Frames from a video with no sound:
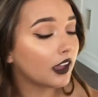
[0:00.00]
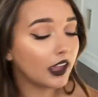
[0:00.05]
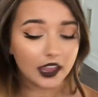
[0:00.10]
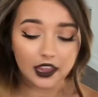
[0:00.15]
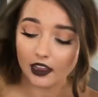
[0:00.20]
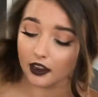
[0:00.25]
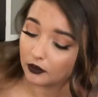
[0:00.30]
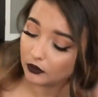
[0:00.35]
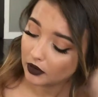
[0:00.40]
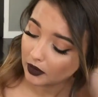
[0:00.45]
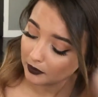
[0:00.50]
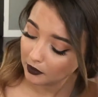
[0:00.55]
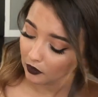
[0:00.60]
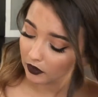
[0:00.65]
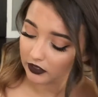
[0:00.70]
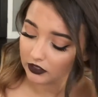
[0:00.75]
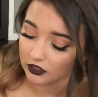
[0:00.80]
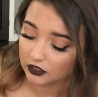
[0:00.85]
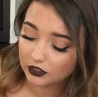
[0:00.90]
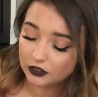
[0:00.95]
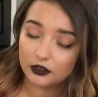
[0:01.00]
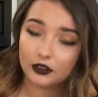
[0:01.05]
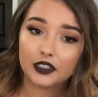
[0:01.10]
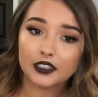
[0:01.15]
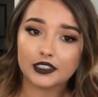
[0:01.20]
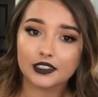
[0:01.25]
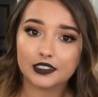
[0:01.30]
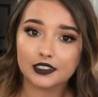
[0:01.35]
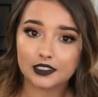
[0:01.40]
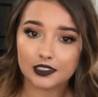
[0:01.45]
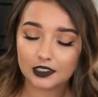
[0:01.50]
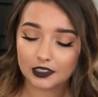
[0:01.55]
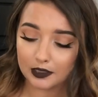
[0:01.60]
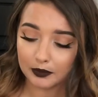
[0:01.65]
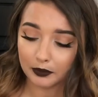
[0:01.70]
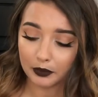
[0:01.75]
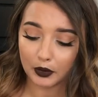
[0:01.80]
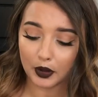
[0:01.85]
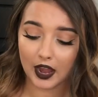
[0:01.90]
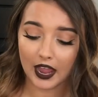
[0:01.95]
And what I'm going to do is
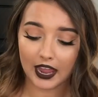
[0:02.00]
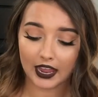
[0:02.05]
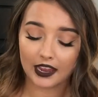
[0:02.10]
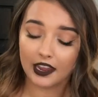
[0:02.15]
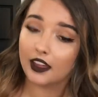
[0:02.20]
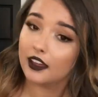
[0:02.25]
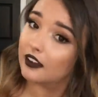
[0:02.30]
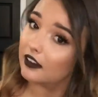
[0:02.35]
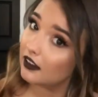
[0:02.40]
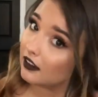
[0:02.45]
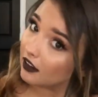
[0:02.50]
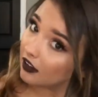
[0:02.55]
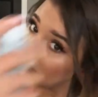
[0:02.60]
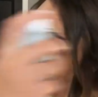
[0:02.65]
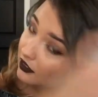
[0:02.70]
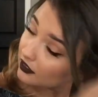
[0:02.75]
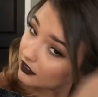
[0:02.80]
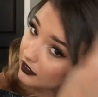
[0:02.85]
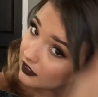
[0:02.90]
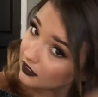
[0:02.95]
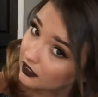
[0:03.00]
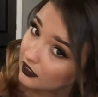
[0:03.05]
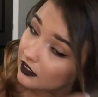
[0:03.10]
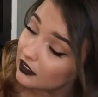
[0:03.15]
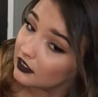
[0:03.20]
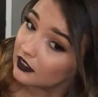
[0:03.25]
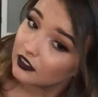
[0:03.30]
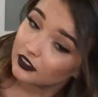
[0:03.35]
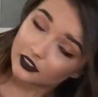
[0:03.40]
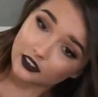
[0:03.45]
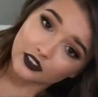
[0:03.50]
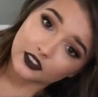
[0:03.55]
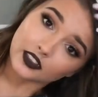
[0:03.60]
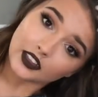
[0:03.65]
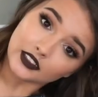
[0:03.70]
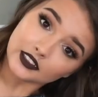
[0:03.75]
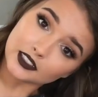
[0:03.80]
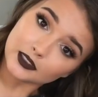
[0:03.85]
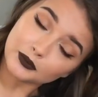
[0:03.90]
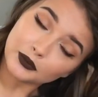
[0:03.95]
spray
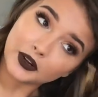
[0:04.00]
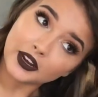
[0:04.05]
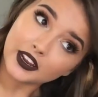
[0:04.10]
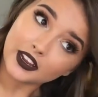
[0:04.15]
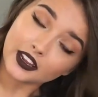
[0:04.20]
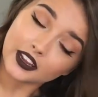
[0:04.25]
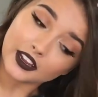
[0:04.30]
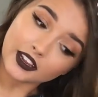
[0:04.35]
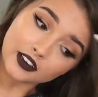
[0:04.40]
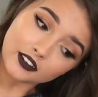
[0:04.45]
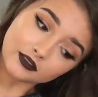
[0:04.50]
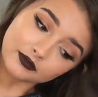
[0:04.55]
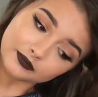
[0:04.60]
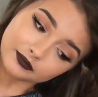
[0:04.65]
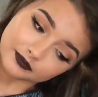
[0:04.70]
that spray again.